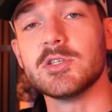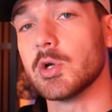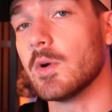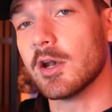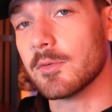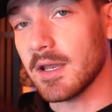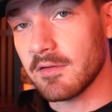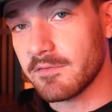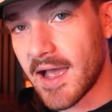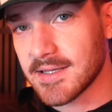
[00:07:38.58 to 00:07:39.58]
to
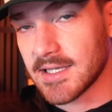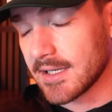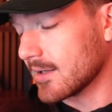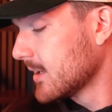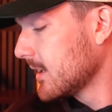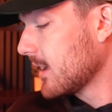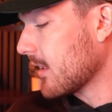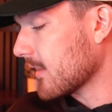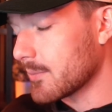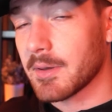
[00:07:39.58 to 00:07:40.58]
intermittent fasting.
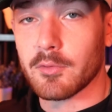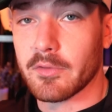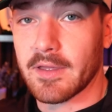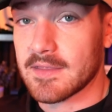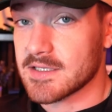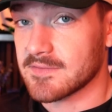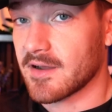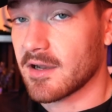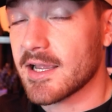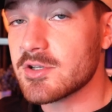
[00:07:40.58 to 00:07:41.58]
A lot of people will think this is
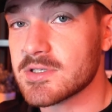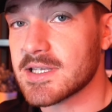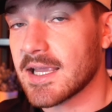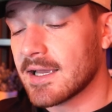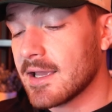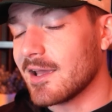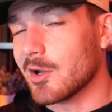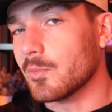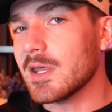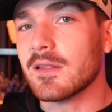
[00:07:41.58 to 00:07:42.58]
very interesting.
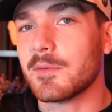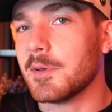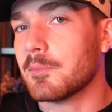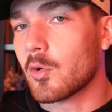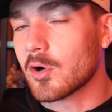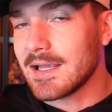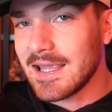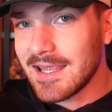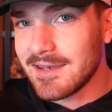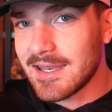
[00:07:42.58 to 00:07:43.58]
It'll be a little bit more
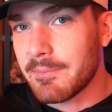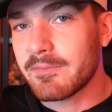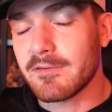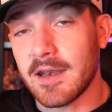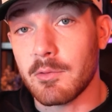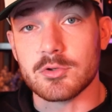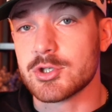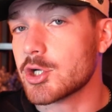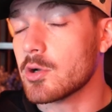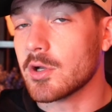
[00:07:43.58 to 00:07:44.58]
in-depth, and it will
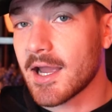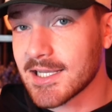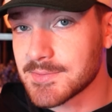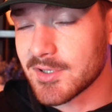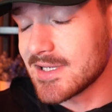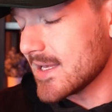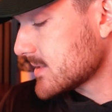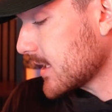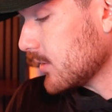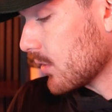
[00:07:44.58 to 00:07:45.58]
show your
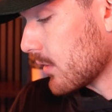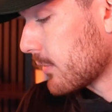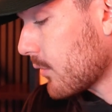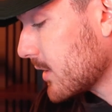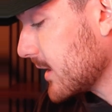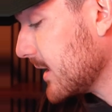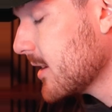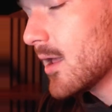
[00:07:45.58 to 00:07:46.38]
expertise and your authority,